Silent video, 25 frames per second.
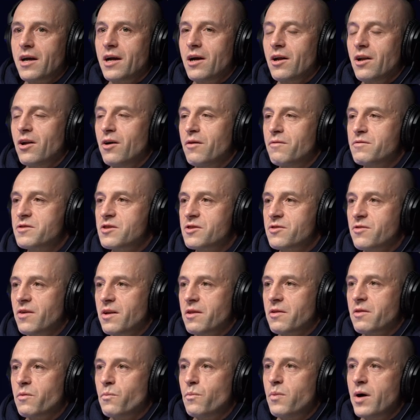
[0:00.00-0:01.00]
get a lot of
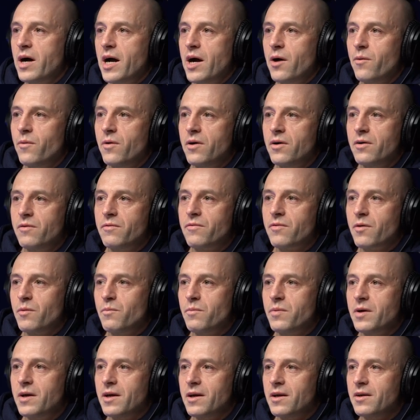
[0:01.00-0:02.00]
strength and power from
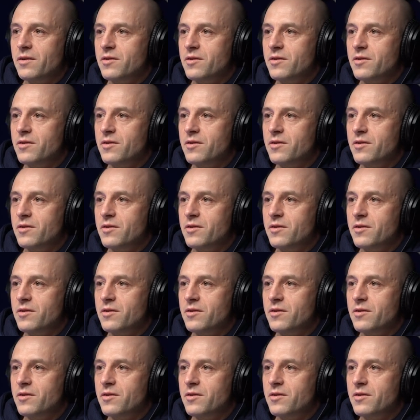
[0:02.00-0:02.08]
being